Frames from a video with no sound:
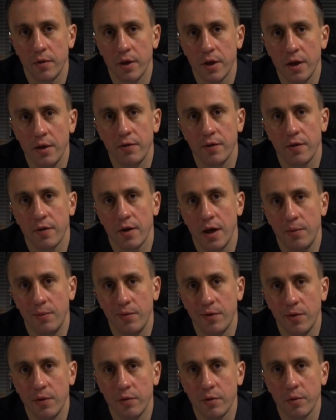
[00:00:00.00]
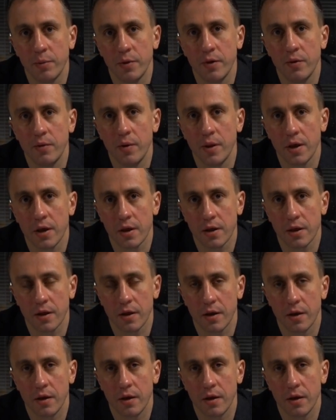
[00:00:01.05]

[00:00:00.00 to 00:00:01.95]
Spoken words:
If it's helpful, we'll be doing this